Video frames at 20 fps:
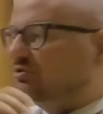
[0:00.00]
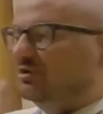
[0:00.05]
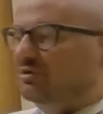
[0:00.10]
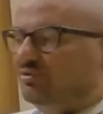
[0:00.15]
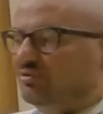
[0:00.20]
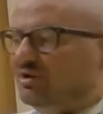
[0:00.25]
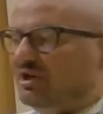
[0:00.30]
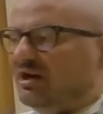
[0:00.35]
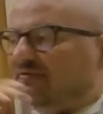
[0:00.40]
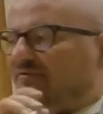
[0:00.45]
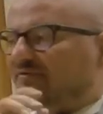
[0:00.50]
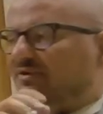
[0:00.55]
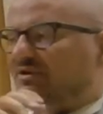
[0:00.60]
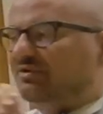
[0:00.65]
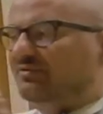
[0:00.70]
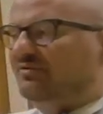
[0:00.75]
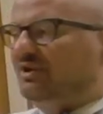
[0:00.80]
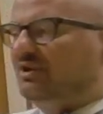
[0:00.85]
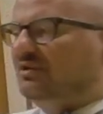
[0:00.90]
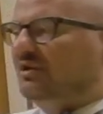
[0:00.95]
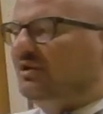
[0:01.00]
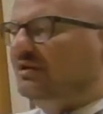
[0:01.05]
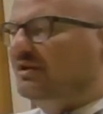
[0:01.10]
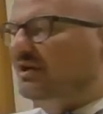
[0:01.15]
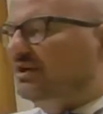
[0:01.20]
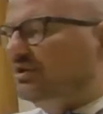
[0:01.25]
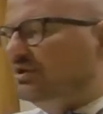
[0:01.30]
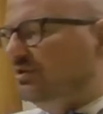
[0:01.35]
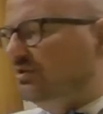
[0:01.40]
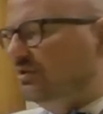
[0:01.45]
you have these three
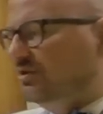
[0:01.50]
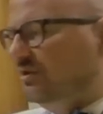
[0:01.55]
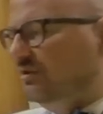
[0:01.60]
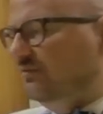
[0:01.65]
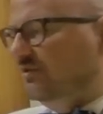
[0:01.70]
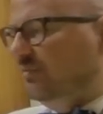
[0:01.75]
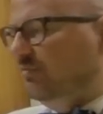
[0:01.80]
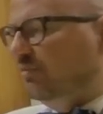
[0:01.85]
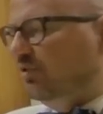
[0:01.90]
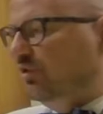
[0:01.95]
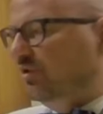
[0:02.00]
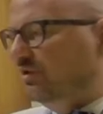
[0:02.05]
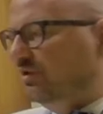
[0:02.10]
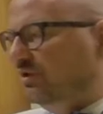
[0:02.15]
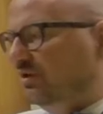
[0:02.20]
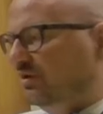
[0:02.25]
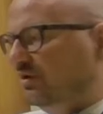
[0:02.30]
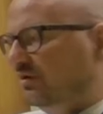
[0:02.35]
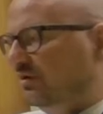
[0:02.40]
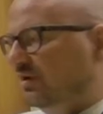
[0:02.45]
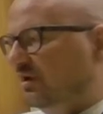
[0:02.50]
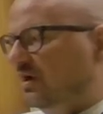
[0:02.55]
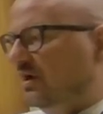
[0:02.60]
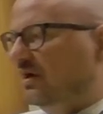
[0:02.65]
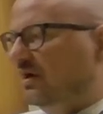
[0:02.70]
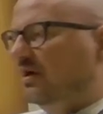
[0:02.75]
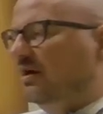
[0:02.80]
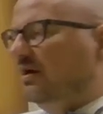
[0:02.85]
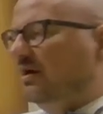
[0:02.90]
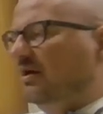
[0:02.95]
directions in the body,
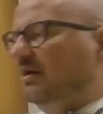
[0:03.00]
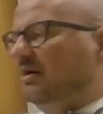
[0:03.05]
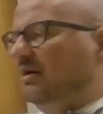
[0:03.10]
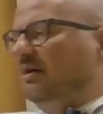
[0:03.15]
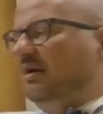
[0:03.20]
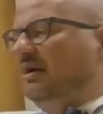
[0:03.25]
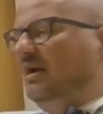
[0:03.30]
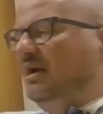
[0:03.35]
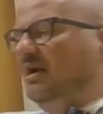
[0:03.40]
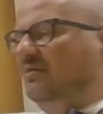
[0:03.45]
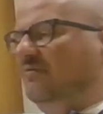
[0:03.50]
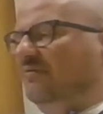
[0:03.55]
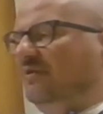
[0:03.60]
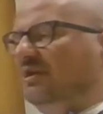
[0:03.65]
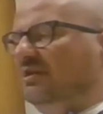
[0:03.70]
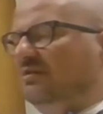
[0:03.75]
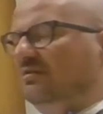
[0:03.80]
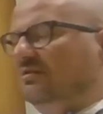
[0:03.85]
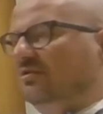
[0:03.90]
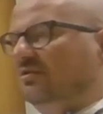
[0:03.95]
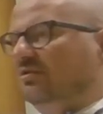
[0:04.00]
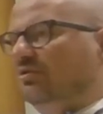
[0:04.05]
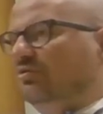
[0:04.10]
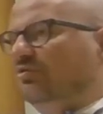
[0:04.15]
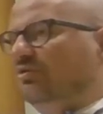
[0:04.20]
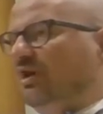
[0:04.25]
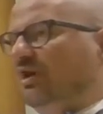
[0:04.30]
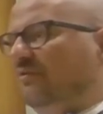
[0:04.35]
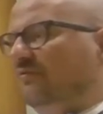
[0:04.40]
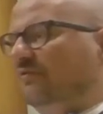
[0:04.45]
and when you
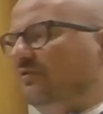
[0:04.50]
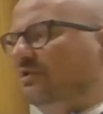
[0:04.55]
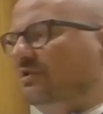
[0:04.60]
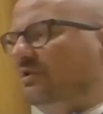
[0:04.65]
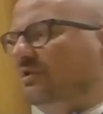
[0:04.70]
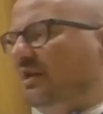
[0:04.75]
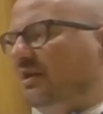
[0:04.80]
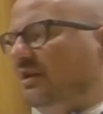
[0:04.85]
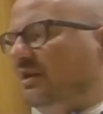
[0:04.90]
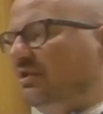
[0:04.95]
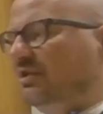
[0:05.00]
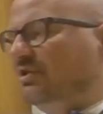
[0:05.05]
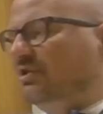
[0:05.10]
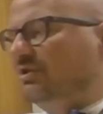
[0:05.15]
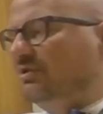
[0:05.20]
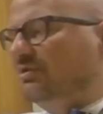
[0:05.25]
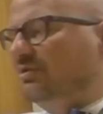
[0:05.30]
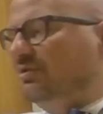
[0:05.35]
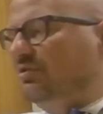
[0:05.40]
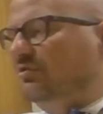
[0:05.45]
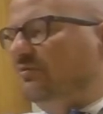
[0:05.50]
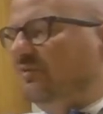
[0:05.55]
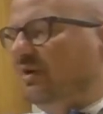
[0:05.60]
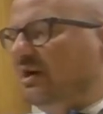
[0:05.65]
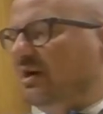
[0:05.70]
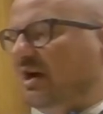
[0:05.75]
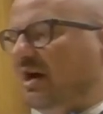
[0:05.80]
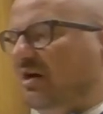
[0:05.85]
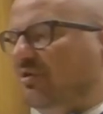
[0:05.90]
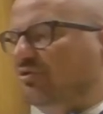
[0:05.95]
have these directions on the
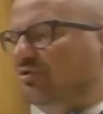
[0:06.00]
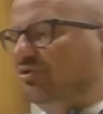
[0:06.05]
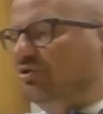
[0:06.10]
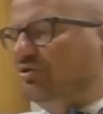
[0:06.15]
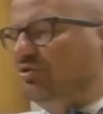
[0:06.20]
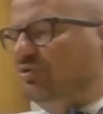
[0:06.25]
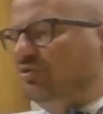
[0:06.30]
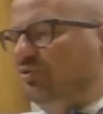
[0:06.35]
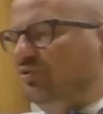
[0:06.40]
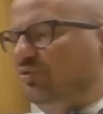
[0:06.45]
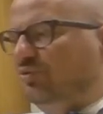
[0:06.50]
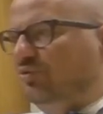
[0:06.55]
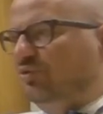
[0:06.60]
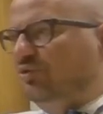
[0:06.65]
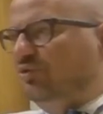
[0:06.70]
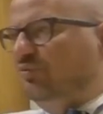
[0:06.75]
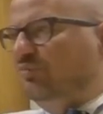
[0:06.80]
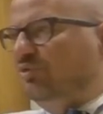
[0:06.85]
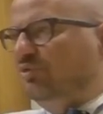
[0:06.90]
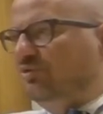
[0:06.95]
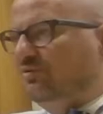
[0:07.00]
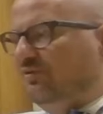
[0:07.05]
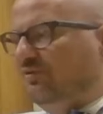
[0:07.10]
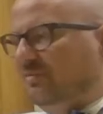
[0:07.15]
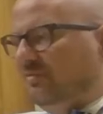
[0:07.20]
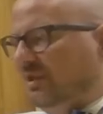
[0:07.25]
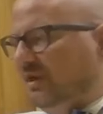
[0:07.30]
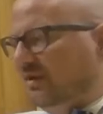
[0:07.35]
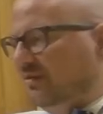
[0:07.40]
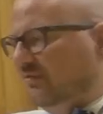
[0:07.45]
couch, you put
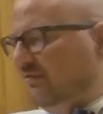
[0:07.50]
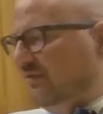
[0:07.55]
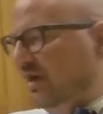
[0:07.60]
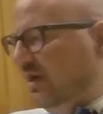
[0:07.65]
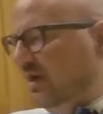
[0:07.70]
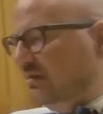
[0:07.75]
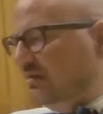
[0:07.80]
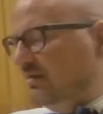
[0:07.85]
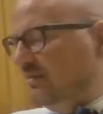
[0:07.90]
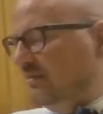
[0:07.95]
them like that.